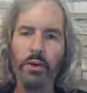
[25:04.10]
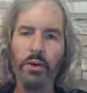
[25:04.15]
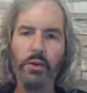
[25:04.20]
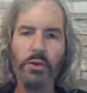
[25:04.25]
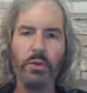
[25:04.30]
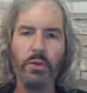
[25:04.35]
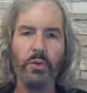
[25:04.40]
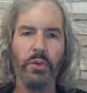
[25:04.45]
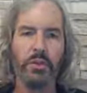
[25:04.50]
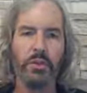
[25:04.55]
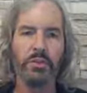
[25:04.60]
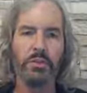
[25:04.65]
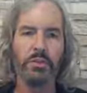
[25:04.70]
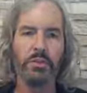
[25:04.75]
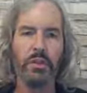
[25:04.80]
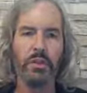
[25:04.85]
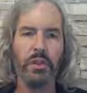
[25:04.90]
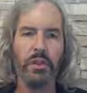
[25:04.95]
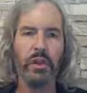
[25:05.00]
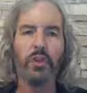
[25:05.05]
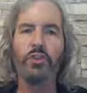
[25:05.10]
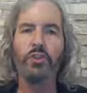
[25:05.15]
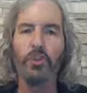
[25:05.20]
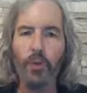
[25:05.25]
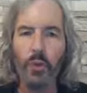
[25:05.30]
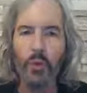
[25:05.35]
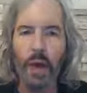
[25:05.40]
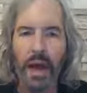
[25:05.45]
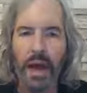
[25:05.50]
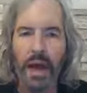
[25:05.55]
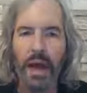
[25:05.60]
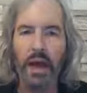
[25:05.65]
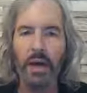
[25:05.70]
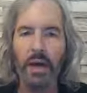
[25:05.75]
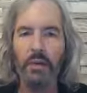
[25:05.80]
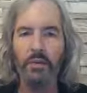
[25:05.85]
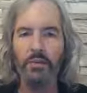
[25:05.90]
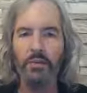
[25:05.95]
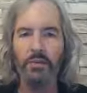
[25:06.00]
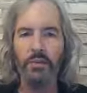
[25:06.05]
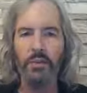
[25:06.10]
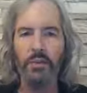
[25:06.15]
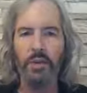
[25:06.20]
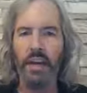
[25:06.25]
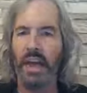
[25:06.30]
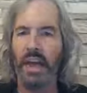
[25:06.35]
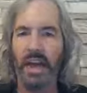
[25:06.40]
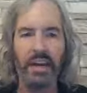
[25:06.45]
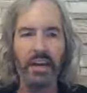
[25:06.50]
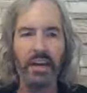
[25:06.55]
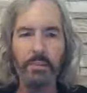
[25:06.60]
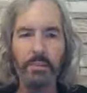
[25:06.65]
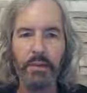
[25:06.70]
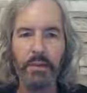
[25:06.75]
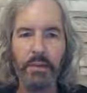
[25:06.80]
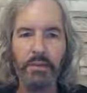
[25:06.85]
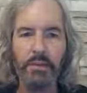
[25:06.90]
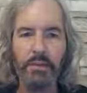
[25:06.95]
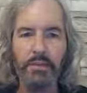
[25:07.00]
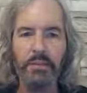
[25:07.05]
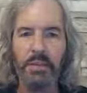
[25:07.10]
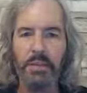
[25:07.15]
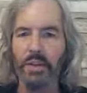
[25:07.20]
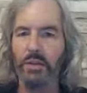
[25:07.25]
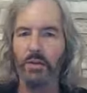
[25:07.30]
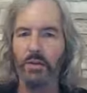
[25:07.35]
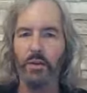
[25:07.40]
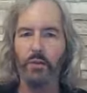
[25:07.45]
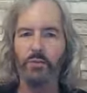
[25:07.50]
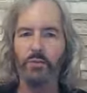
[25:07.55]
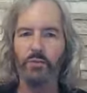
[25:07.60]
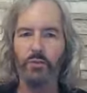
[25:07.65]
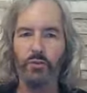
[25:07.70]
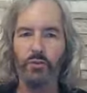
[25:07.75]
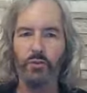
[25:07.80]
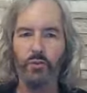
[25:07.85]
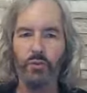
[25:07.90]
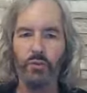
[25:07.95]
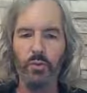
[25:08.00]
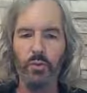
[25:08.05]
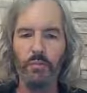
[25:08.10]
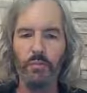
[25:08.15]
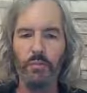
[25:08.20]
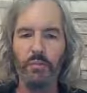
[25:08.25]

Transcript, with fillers: are yours? Do you have any pillars, let alone two?